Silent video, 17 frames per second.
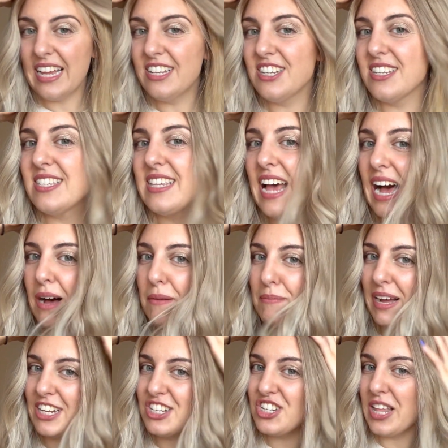just how
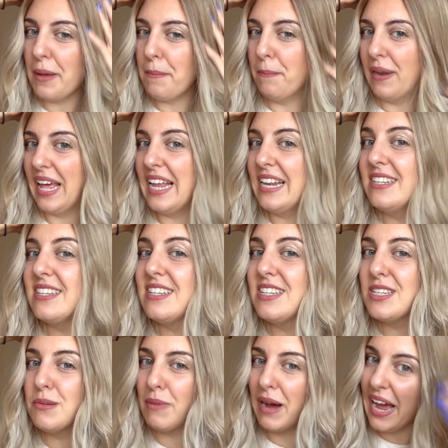much they blend
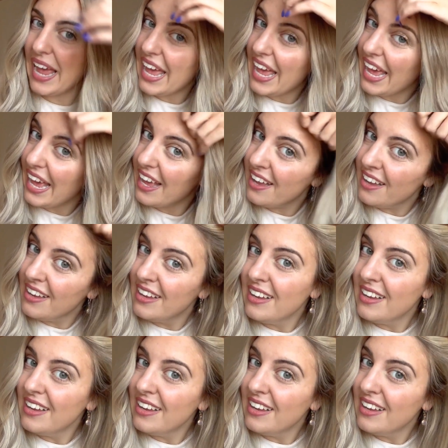into my hair.